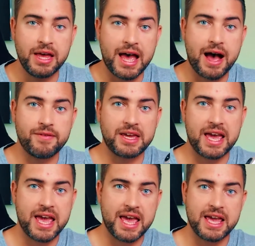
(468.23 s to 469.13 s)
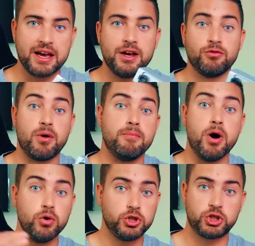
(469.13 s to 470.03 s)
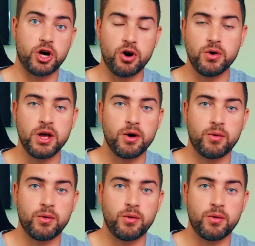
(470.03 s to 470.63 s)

having a remote show